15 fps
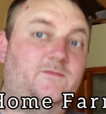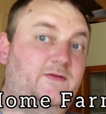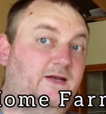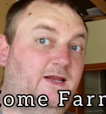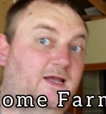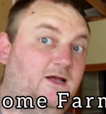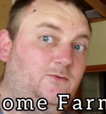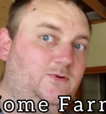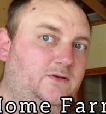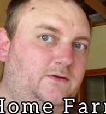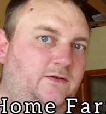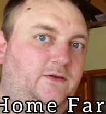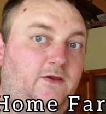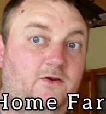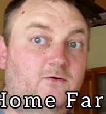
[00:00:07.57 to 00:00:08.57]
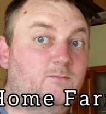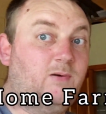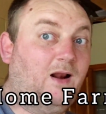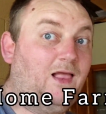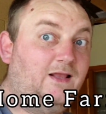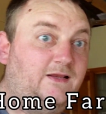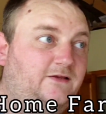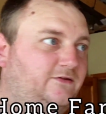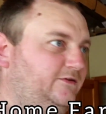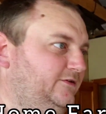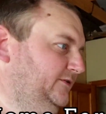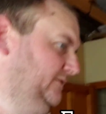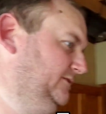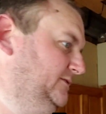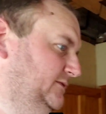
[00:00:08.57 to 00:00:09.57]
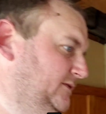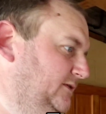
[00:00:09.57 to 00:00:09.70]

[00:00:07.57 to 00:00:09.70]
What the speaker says: video, new place.